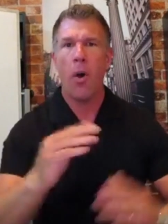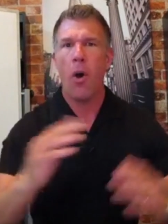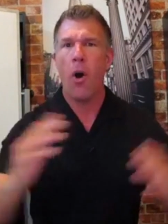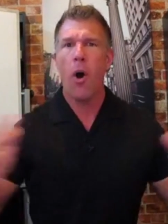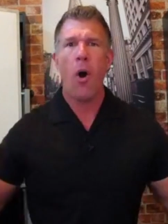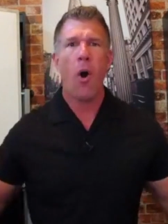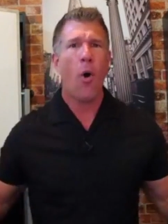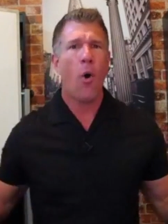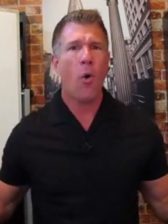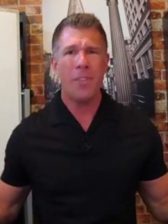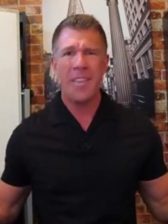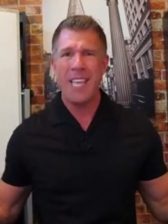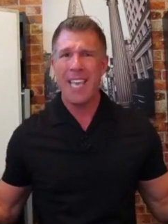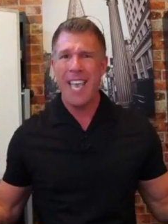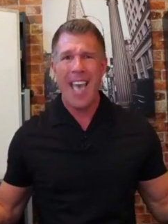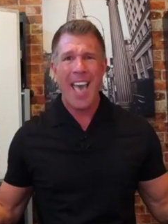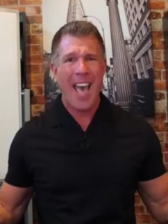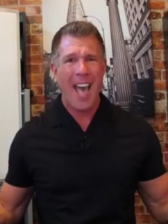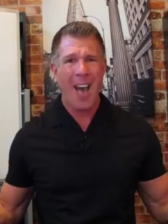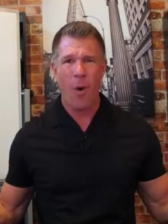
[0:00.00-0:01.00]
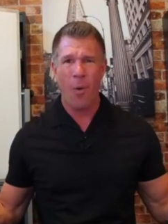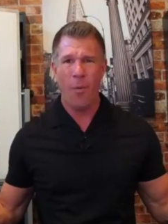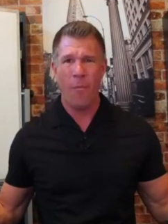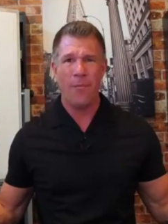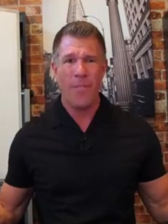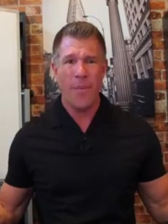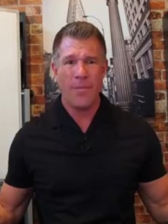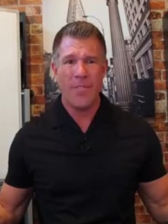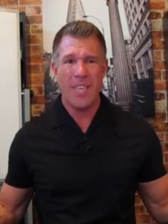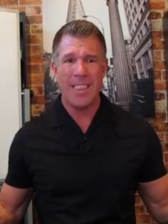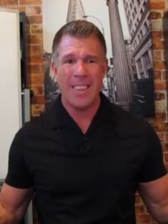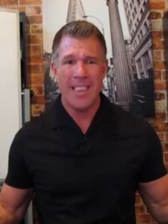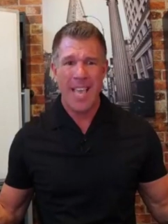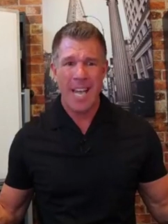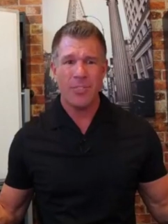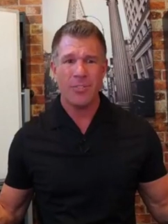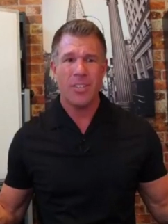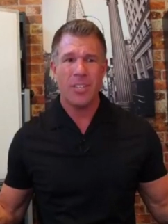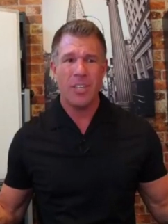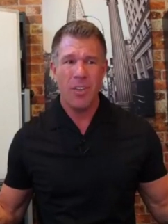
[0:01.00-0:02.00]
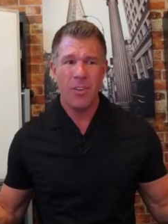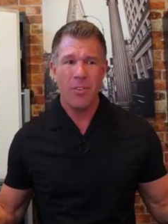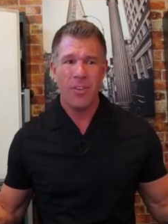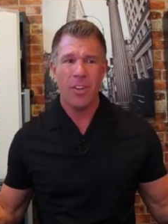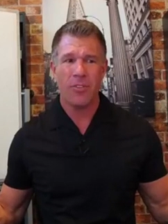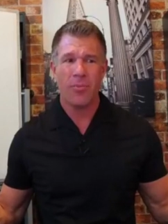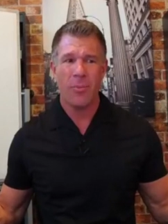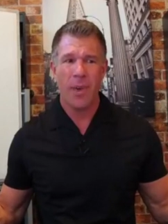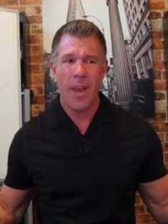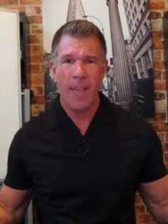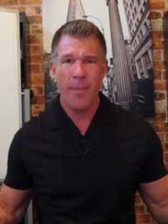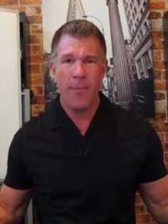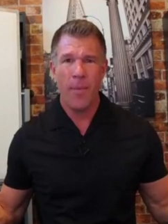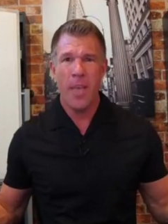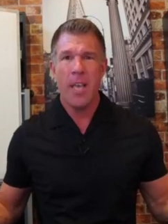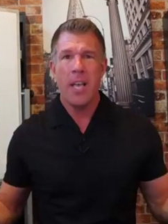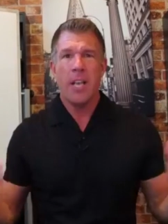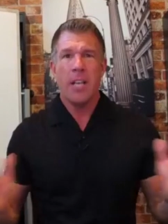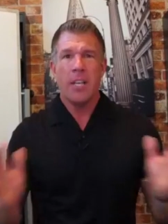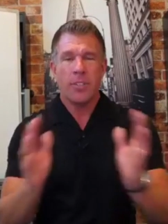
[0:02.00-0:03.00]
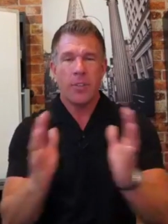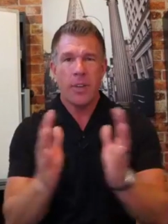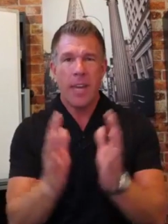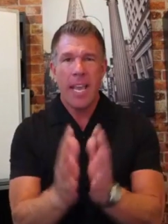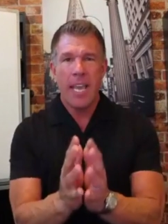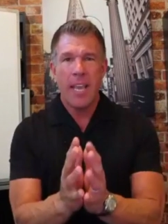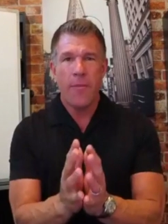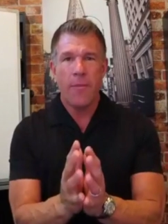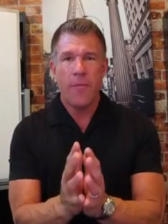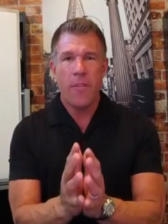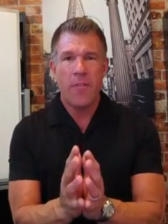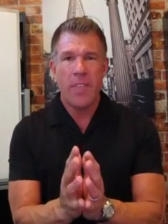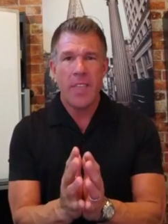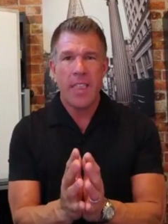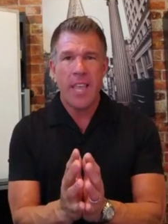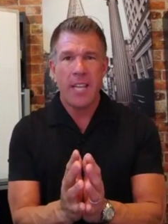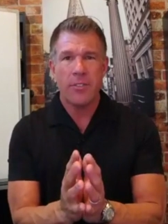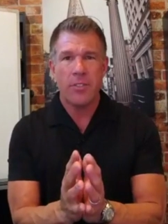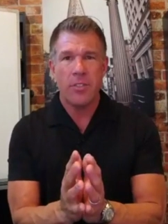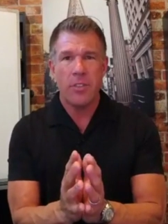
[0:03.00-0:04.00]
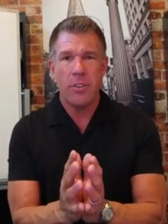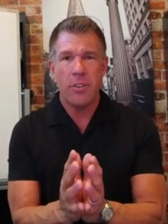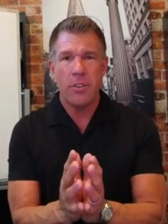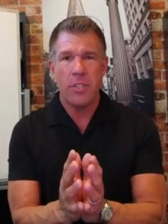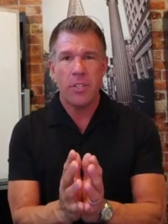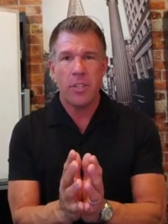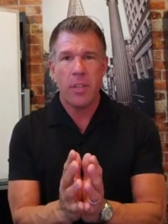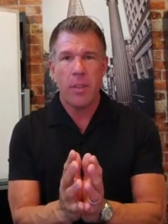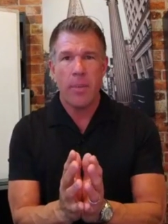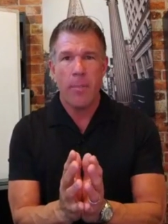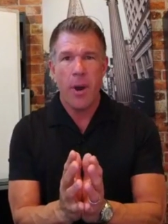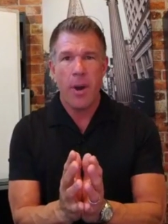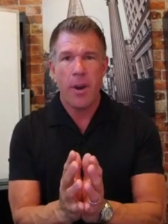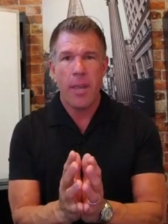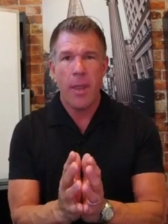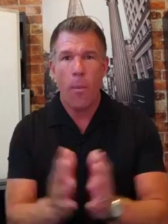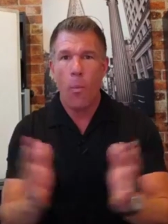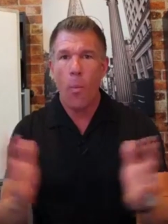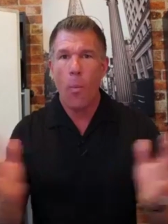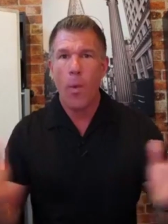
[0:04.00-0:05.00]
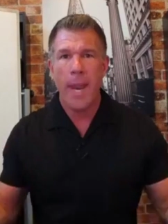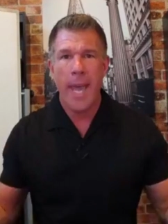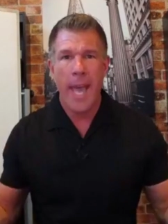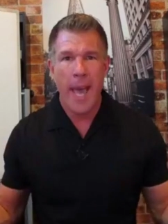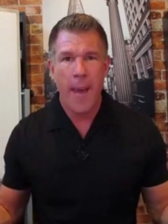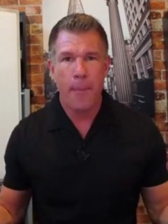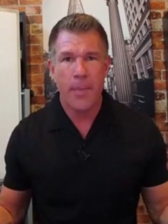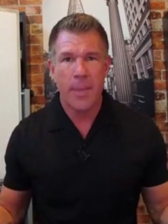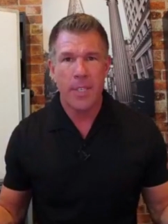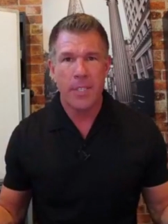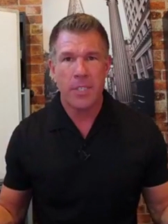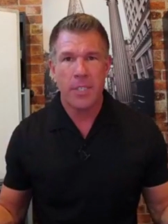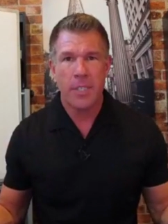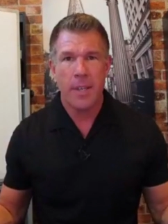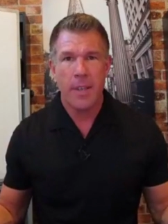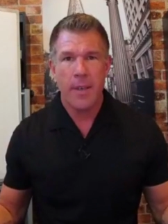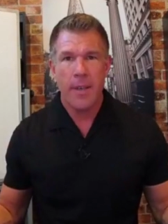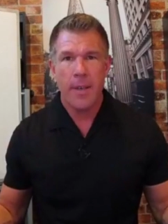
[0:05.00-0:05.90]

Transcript: Holy cow, 50,000 units, right? So now you get 50,000 units on the market. What happens?